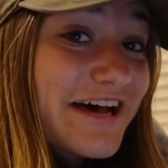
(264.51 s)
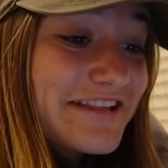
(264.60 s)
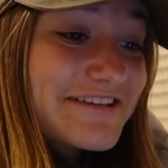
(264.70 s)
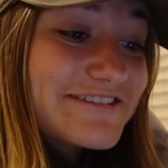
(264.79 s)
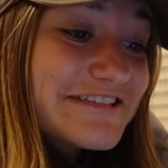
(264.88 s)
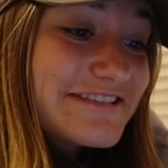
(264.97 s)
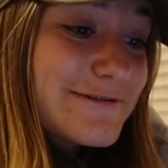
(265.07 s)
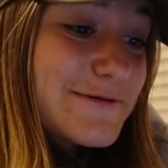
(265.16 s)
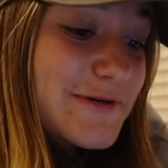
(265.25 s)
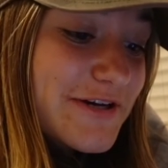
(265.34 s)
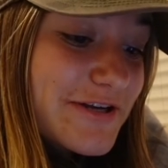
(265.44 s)
not looking
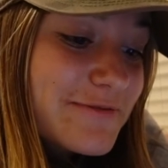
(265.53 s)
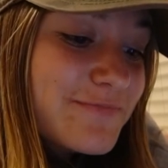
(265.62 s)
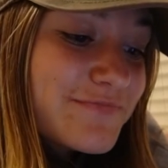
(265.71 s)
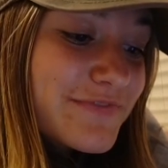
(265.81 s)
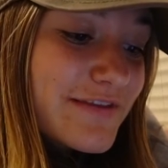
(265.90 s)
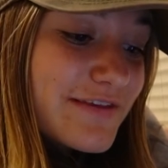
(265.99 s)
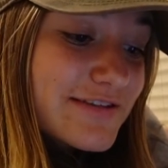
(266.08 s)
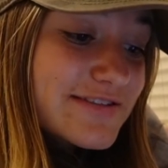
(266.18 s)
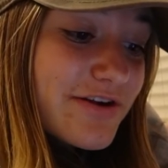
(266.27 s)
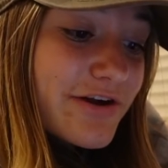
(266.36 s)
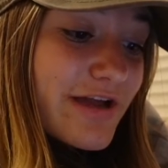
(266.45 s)
too good
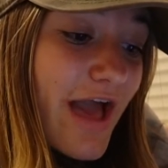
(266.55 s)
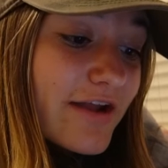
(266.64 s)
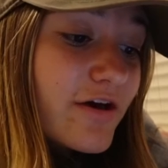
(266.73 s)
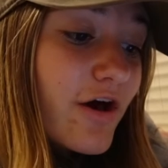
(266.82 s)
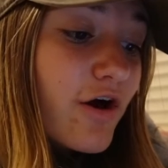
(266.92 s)
considering I had